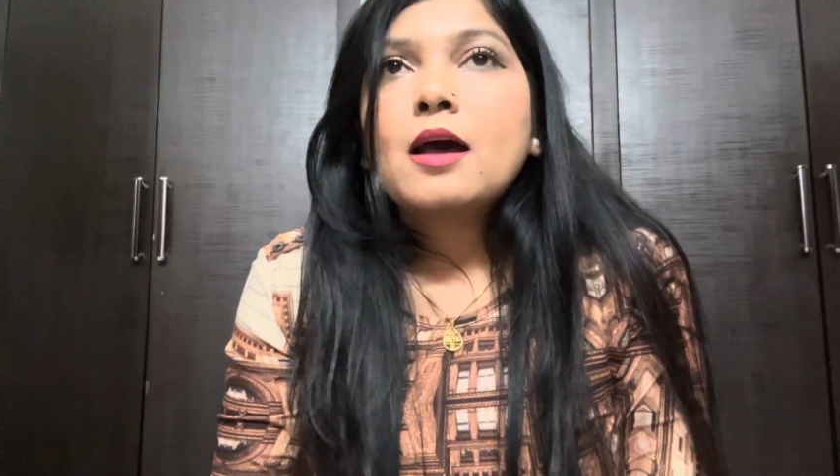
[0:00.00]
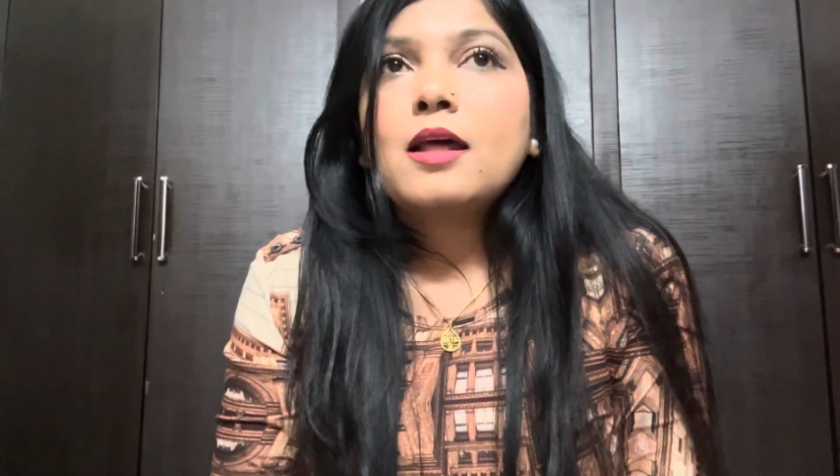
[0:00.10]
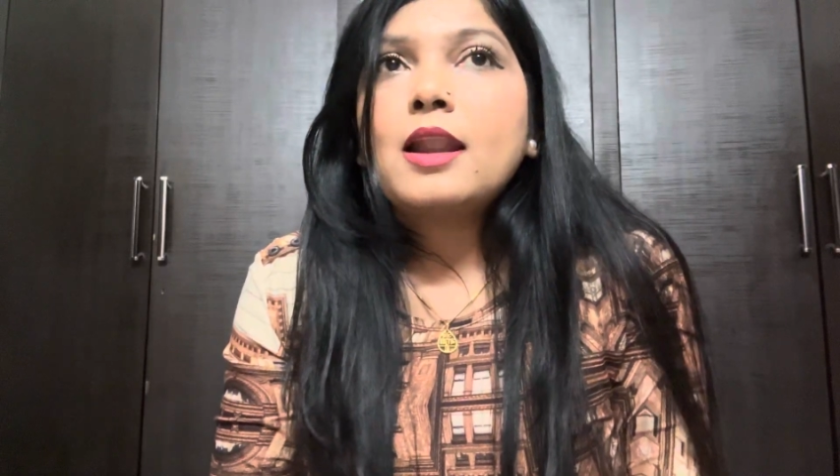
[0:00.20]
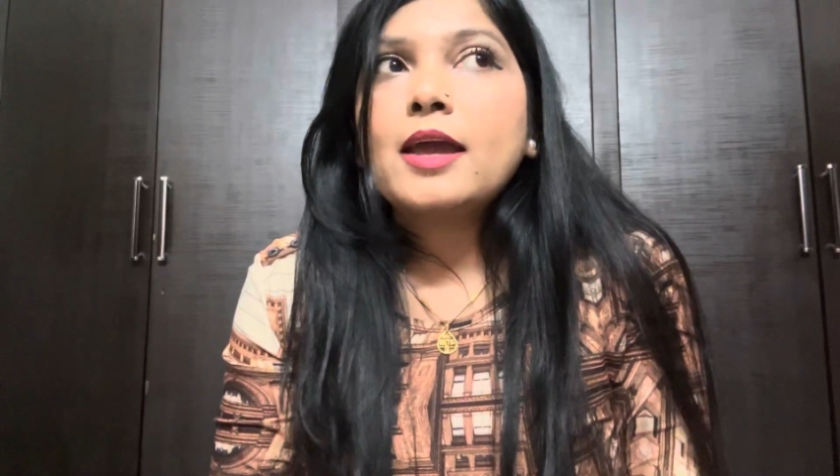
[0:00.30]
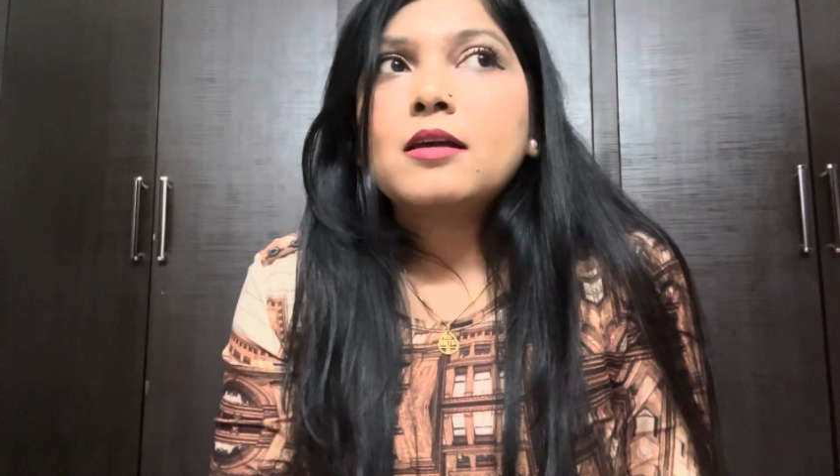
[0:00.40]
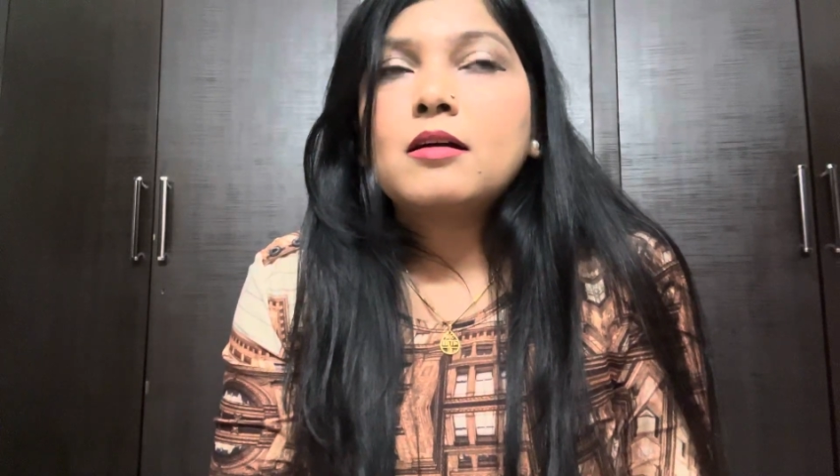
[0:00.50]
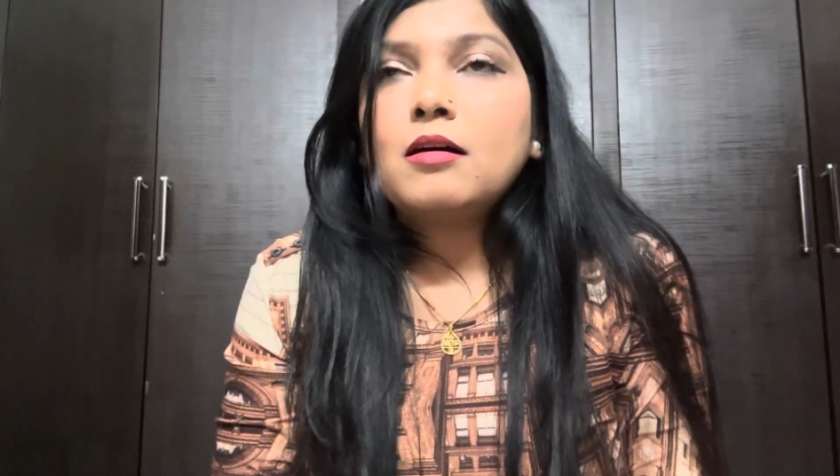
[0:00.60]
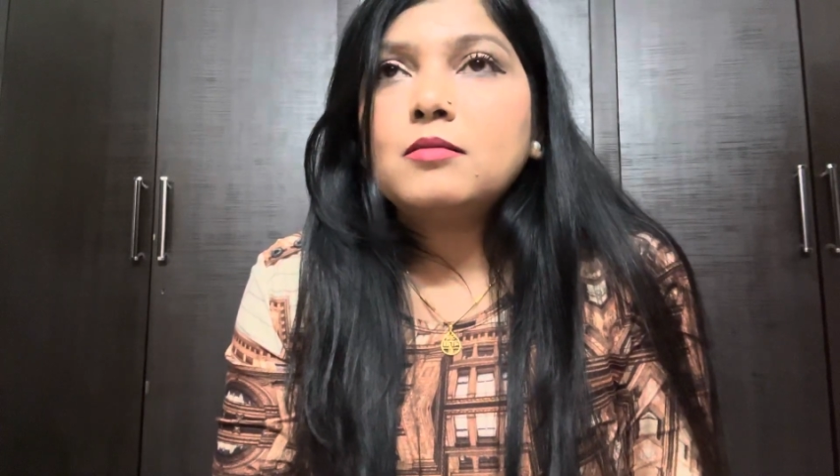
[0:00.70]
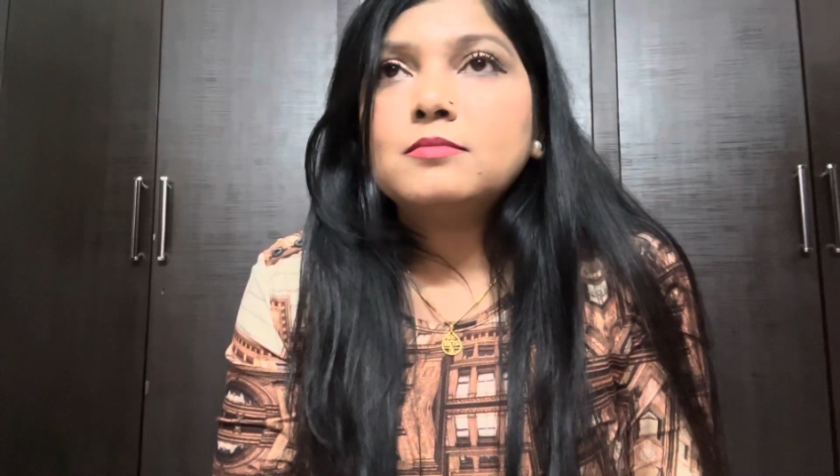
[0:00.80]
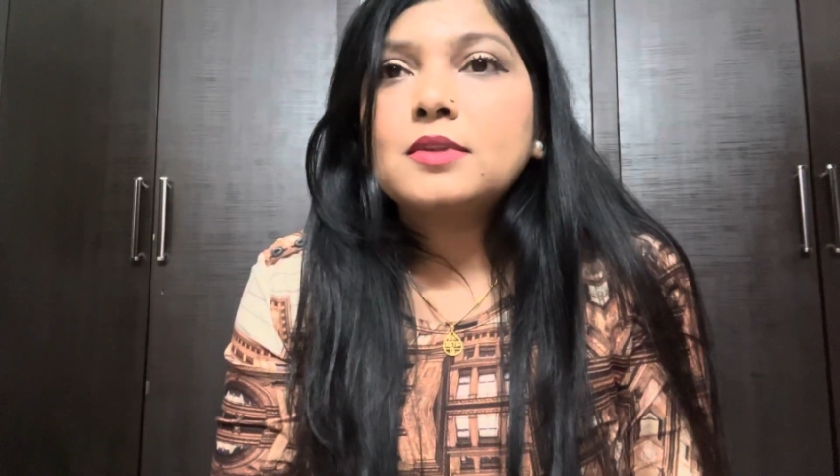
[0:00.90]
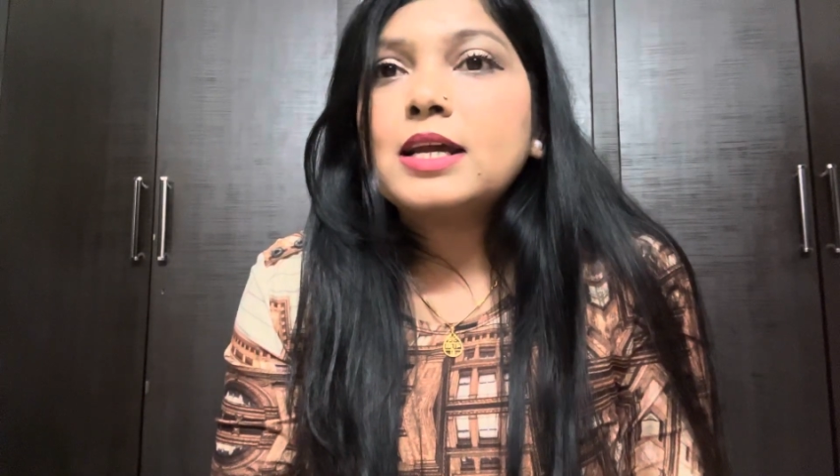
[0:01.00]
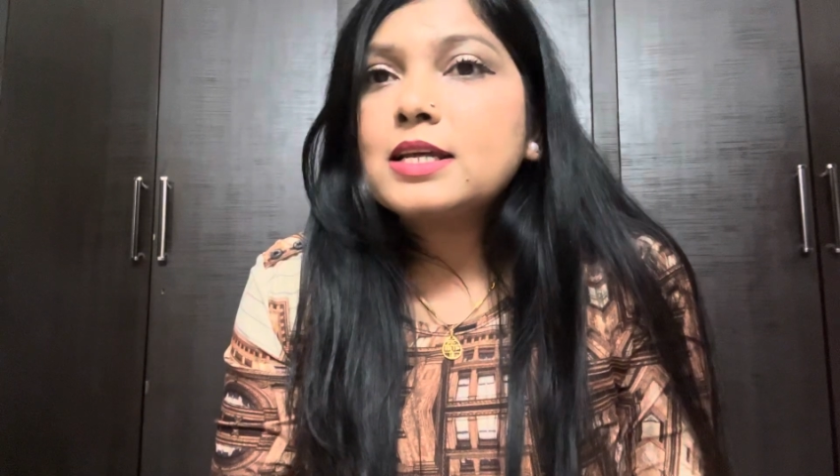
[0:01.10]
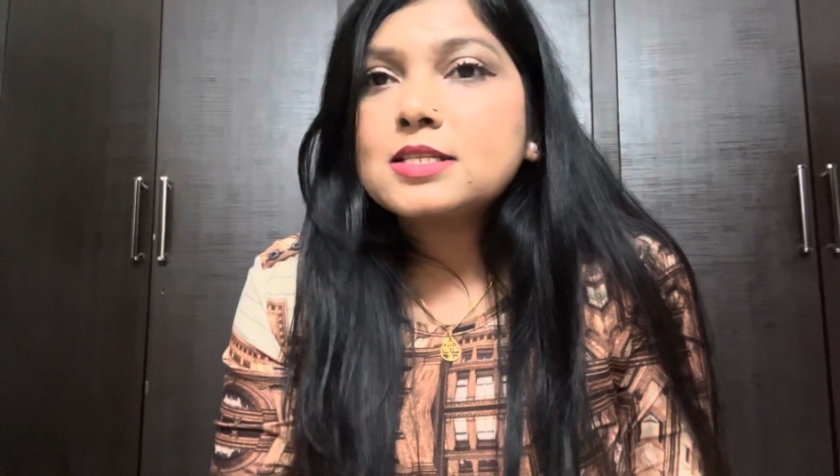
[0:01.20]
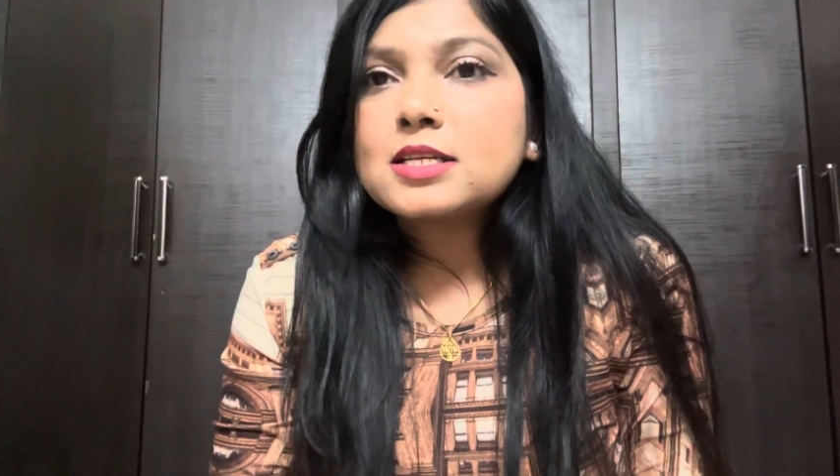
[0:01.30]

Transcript: like um, it is